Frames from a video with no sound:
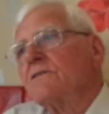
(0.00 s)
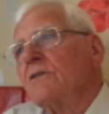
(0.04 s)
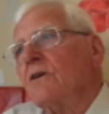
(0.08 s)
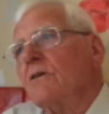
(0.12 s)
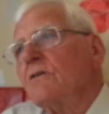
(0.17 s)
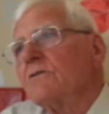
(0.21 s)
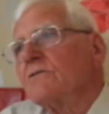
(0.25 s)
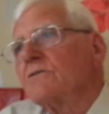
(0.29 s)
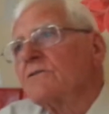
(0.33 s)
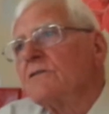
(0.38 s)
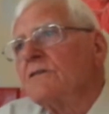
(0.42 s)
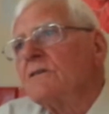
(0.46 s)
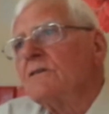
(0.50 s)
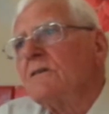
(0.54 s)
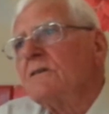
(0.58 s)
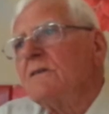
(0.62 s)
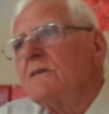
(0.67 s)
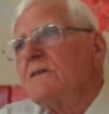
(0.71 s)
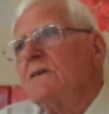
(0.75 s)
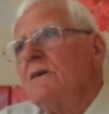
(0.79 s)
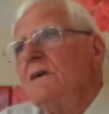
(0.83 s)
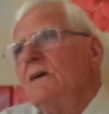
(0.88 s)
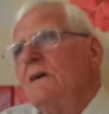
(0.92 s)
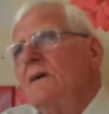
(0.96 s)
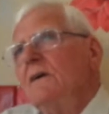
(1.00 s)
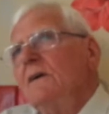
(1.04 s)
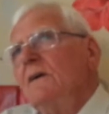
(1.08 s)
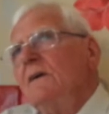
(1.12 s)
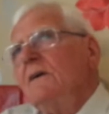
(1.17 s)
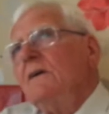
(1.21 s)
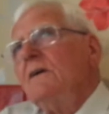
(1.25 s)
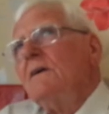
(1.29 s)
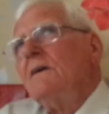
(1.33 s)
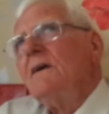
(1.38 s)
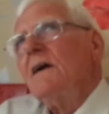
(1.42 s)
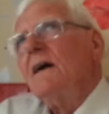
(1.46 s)
doctor, and
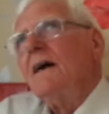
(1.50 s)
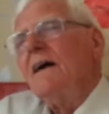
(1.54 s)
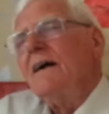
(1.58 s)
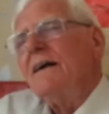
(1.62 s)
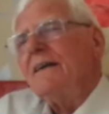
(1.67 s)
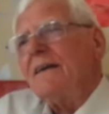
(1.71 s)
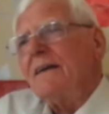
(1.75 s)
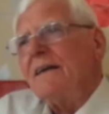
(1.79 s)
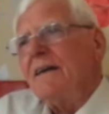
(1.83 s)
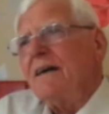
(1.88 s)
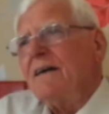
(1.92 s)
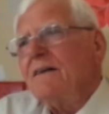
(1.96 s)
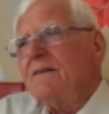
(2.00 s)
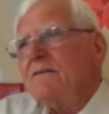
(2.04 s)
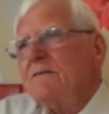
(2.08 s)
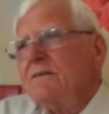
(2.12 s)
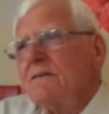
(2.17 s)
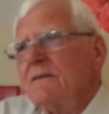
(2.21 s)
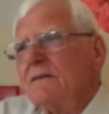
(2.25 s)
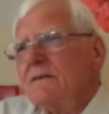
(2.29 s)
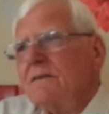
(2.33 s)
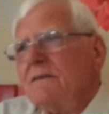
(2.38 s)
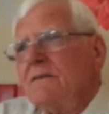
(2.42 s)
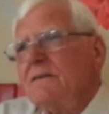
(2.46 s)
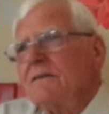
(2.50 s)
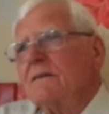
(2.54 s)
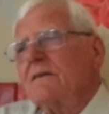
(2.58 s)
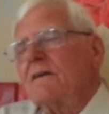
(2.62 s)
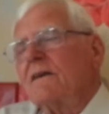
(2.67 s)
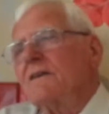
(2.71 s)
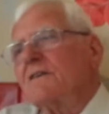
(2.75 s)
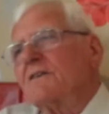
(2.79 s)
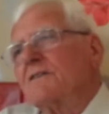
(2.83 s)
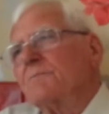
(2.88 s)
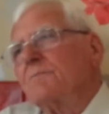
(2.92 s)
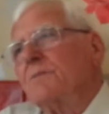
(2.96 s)
I don't know, you can
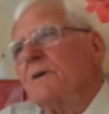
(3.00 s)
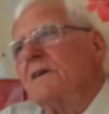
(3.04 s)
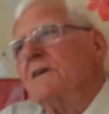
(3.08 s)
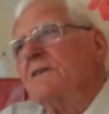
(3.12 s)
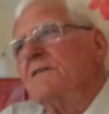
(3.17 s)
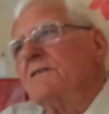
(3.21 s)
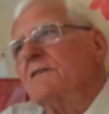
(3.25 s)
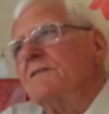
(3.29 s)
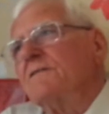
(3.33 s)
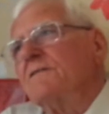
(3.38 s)
only speak as